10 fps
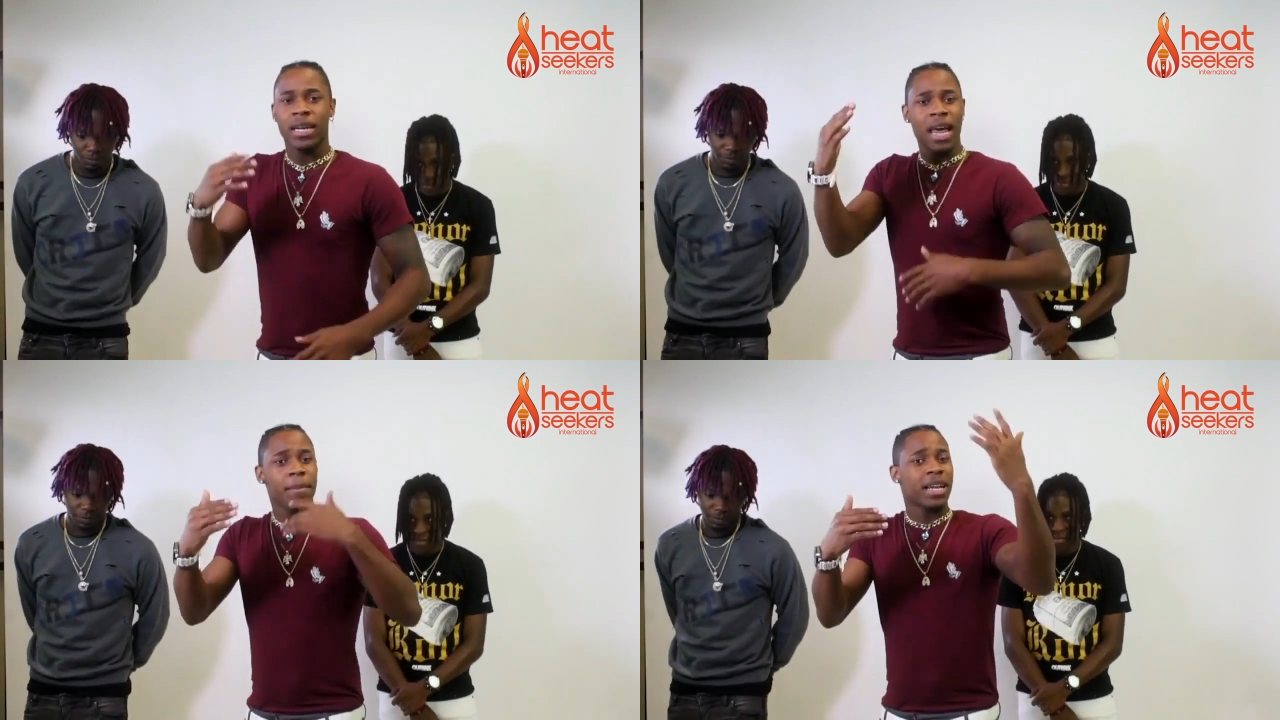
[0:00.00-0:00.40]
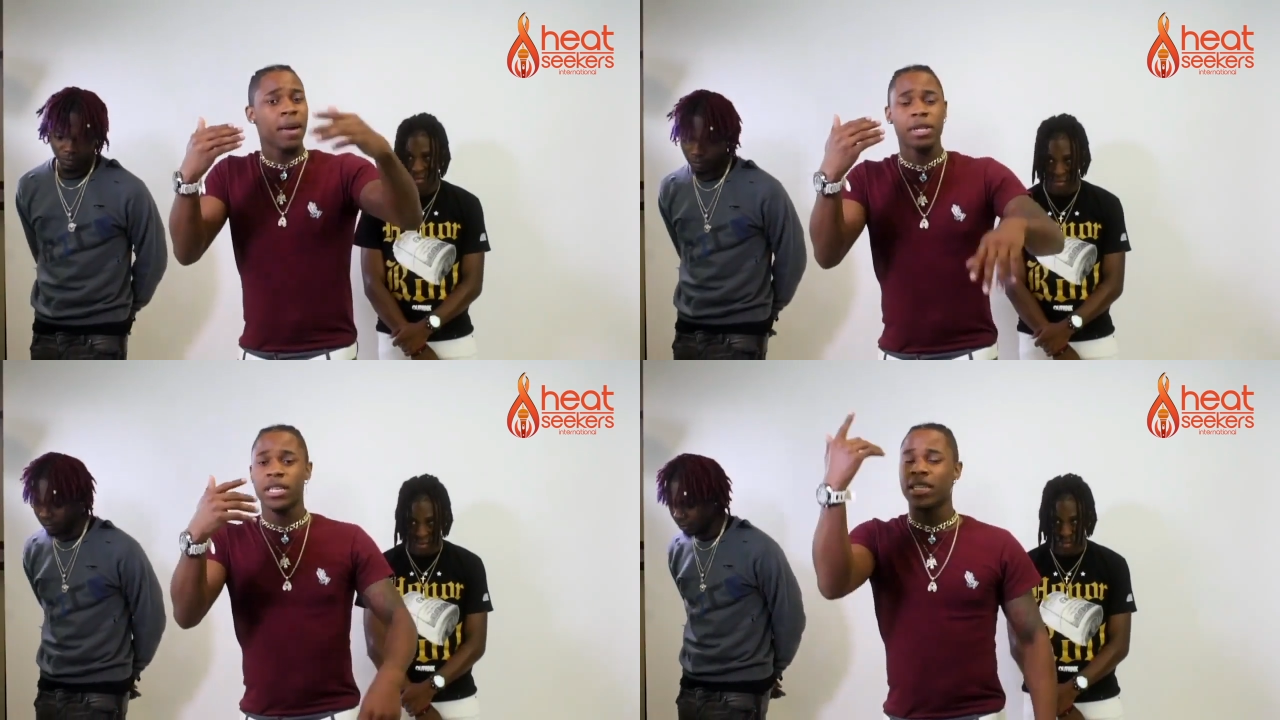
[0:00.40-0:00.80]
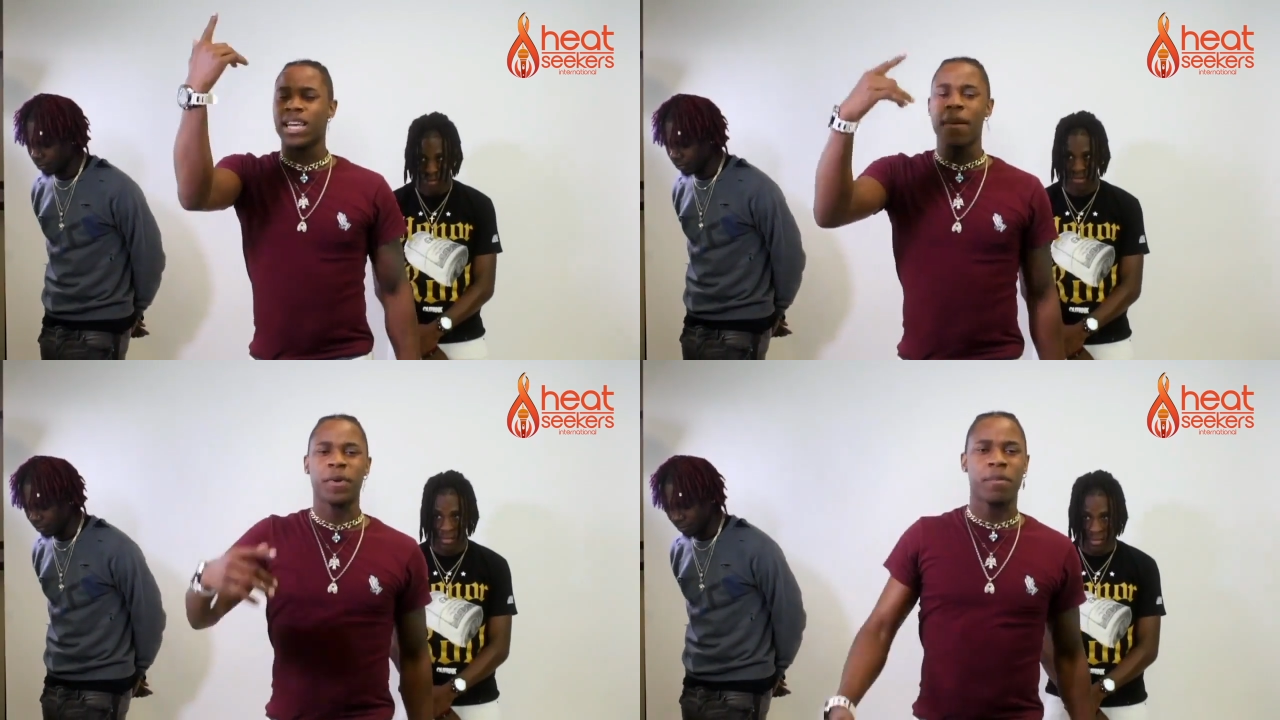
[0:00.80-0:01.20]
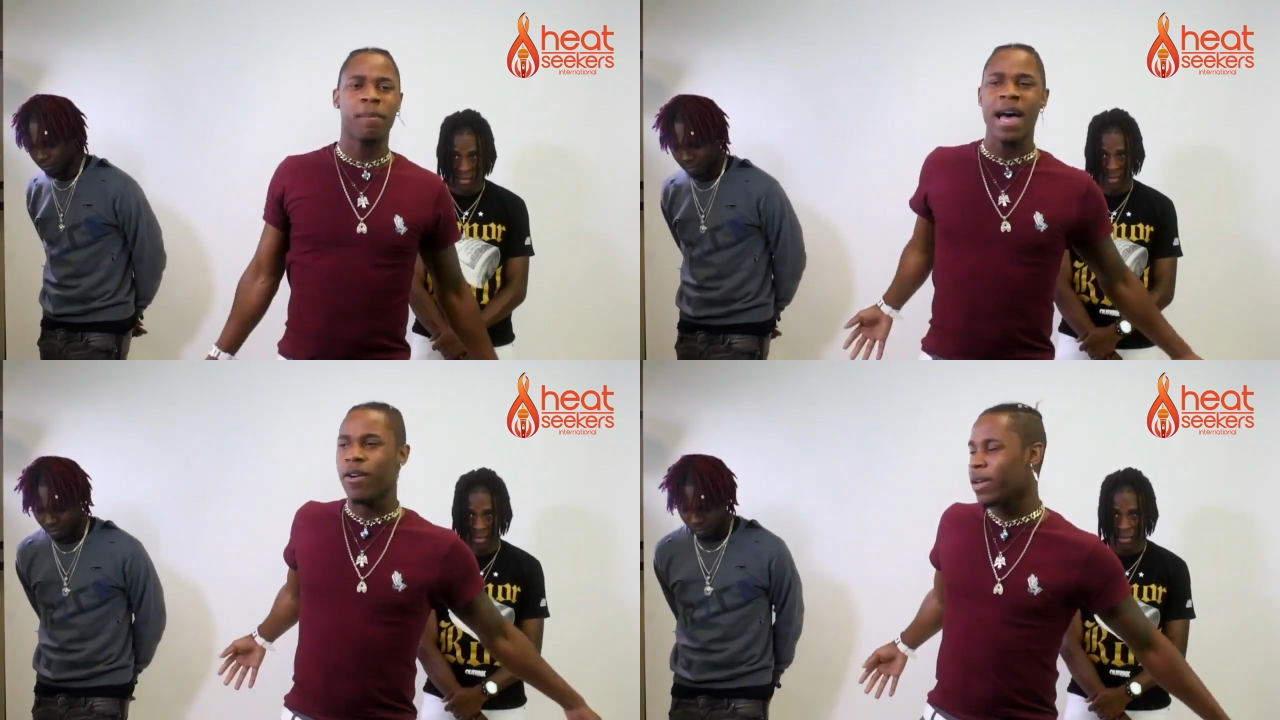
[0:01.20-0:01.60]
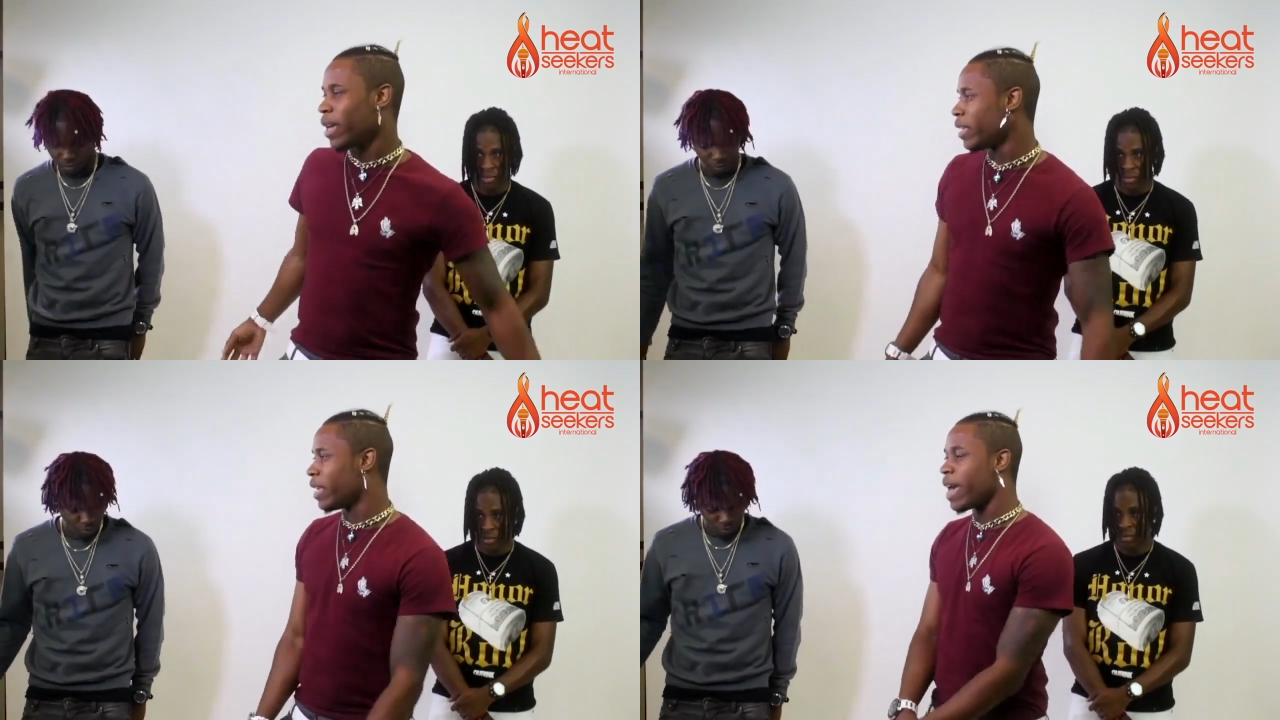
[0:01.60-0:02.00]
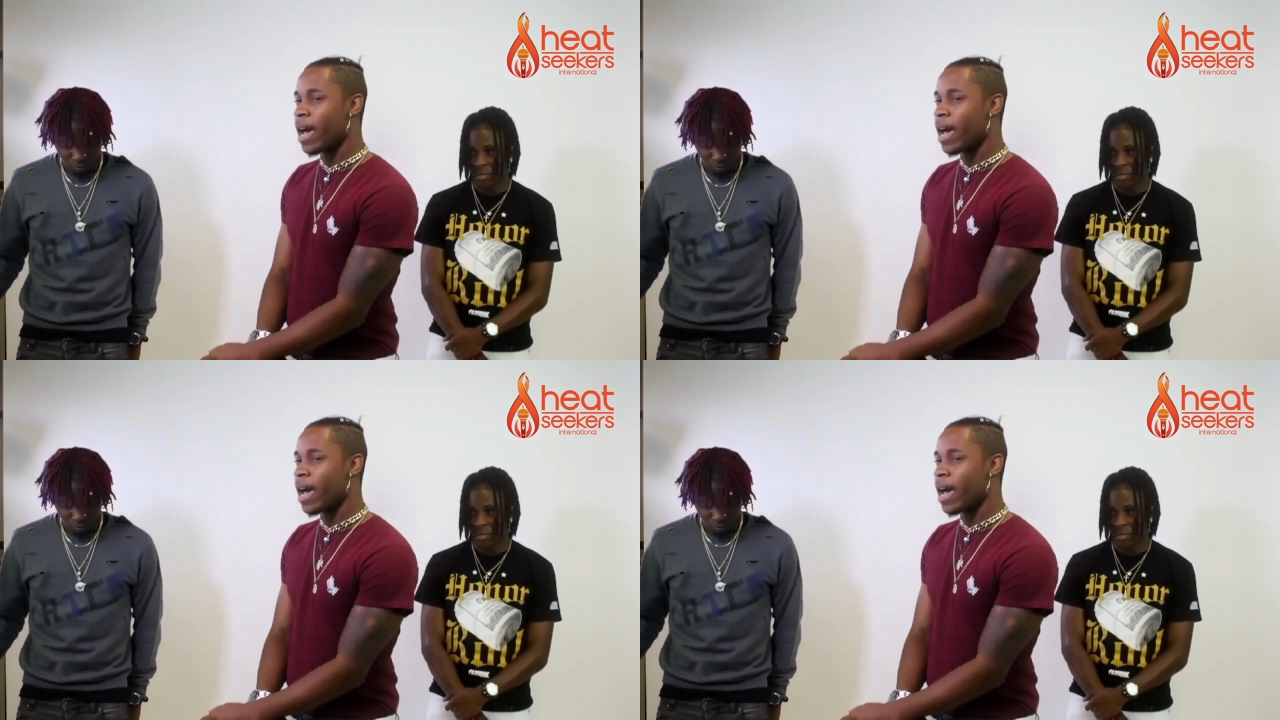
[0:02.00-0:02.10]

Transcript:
Speaker 1: climbing, climbing to the top of the mountain.